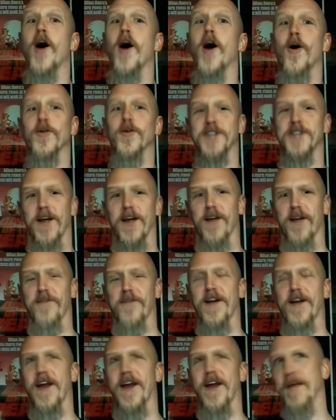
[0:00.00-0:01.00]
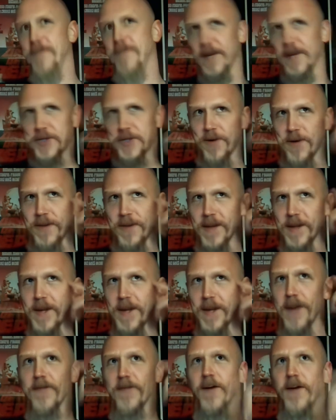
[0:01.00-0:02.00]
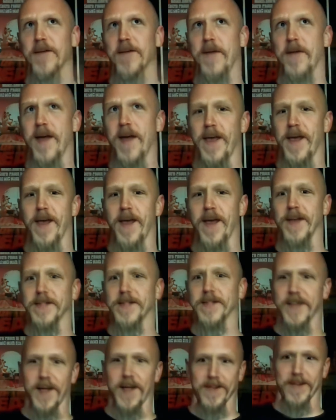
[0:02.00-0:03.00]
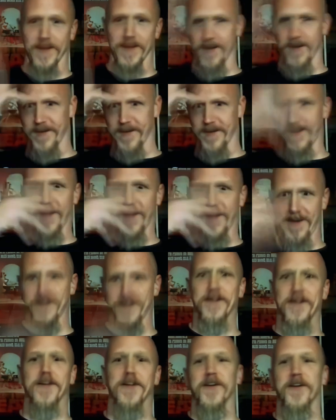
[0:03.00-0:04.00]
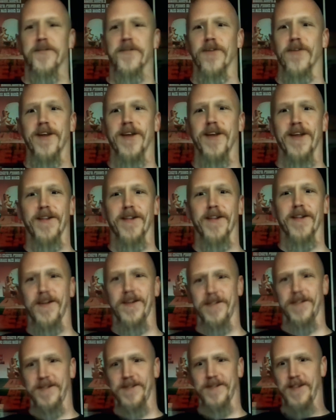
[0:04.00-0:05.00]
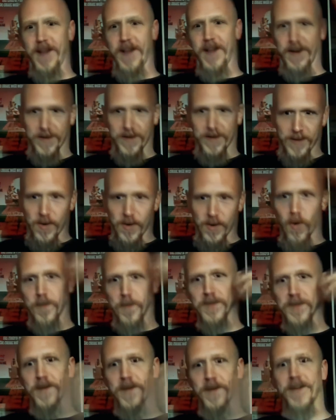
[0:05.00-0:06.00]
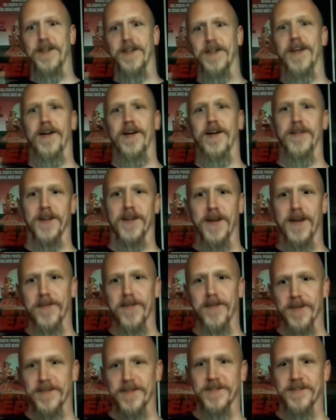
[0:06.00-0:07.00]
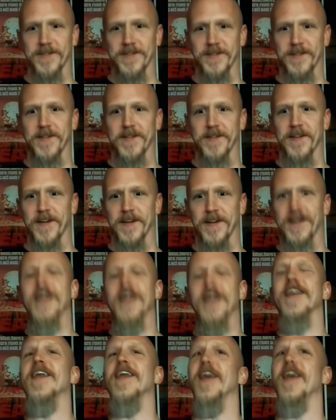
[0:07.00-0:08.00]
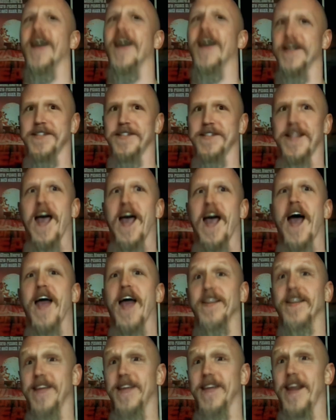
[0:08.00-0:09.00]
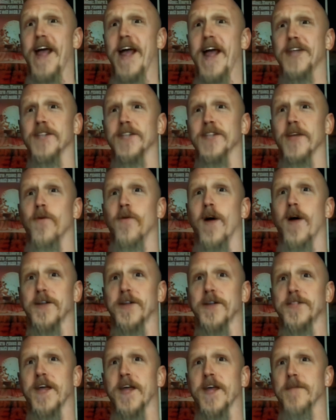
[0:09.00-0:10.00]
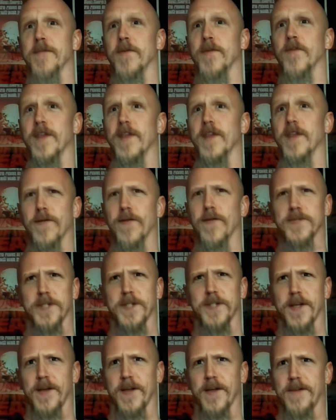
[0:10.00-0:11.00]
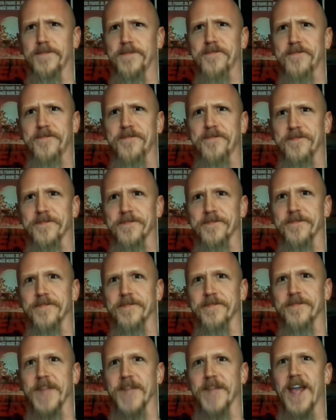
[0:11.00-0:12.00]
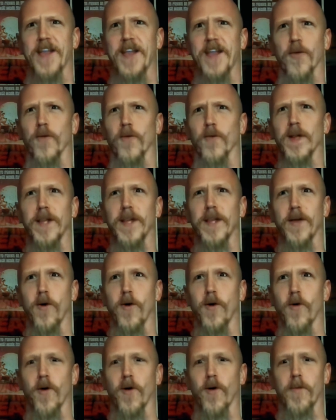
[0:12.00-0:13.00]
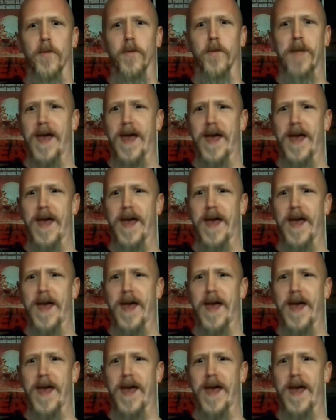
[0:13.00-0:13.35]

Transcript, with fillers: Oh, terrified. I'm picturing the cover in my head. It's got the, yeah, freaky looking, uh, like corpse looking thing on the cover. Yes, that, uh, I did actually watch that movie. That was the, um, it had that really horrible